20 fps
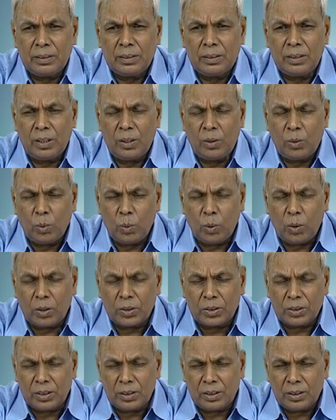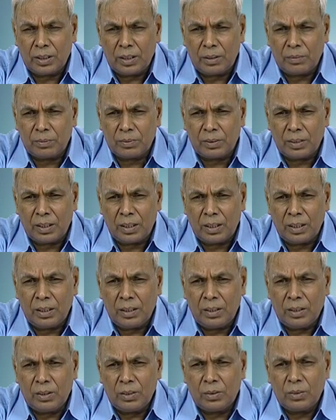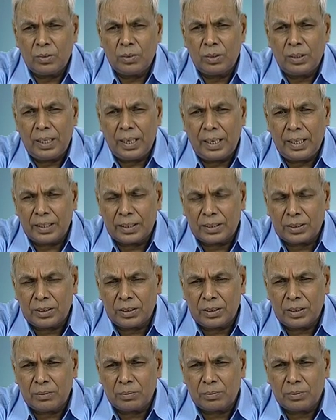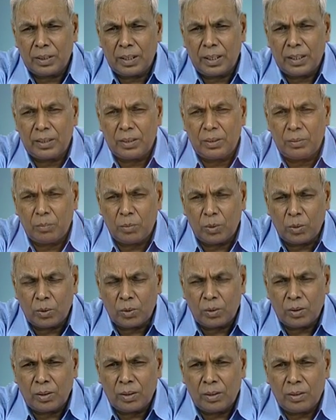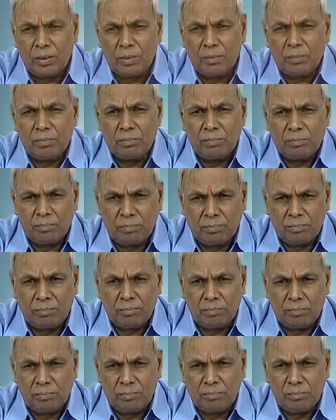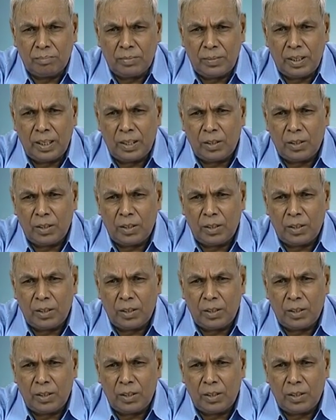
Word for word: the low oxygen naphtha to the high octane naphtha and the more mm,